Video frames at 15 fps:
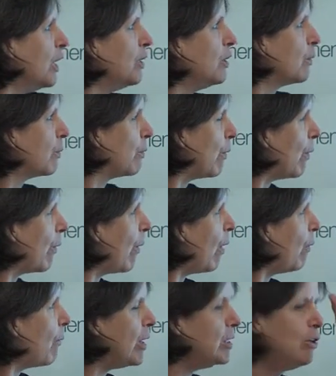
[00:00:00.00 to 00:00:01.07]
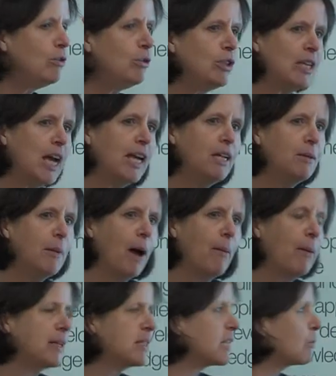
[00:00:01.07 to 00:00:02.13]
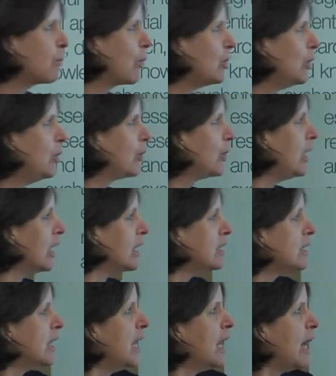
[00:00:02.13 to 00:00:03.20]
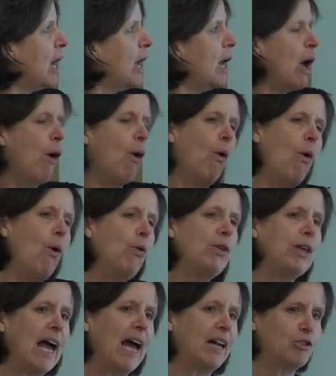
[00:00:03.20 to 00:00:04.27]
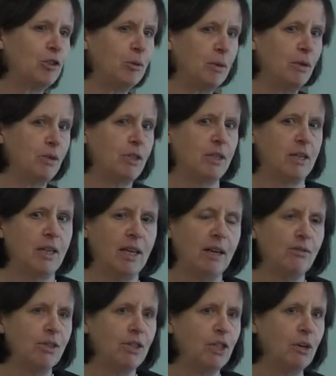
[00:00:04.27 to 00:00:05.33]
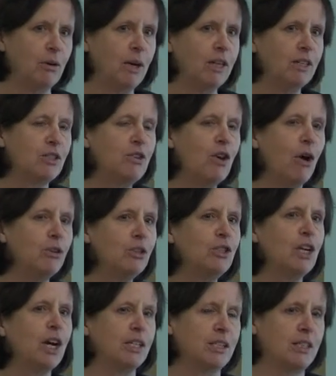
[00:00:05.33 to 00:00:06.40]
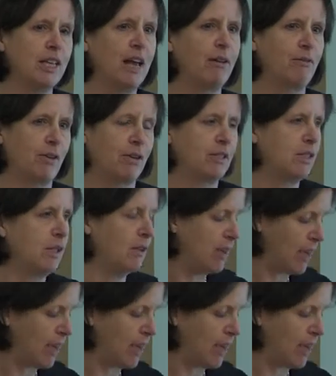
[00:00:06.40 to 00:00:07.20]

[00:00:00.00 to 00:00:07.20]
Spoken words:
You know, when you take a biopesticide, what you're looking at is all the attributes that it gives to you. It's not just the efficacy you